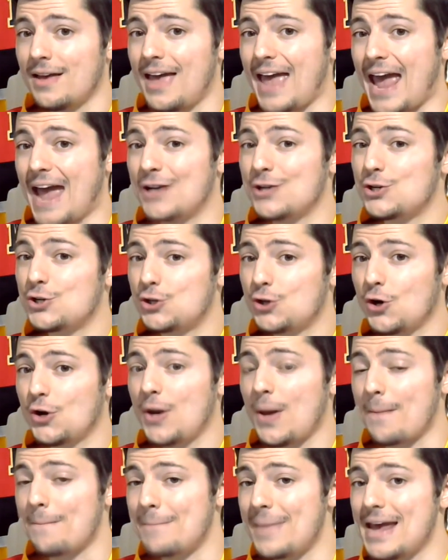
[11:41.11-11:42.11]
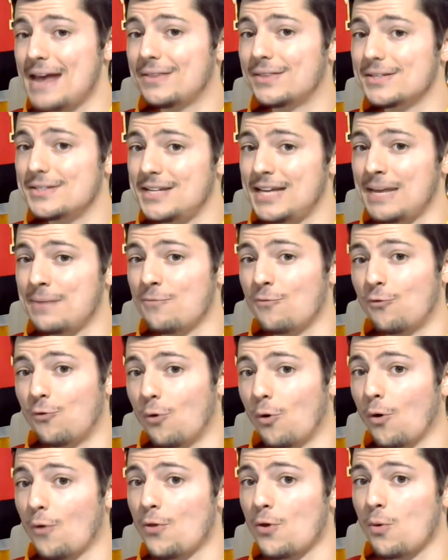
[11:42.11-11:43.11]
and should make the team
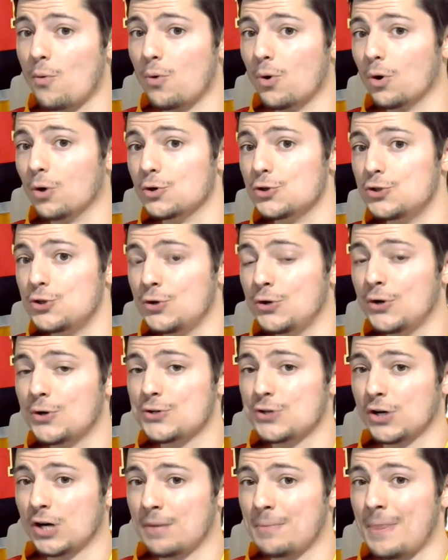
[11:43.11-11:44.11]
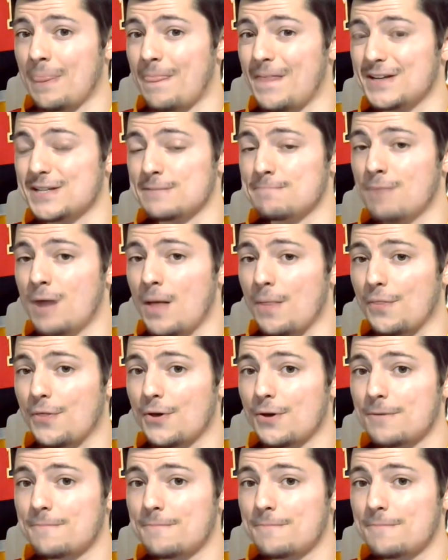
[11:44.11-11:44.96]
for the World Juniors Tournament this month.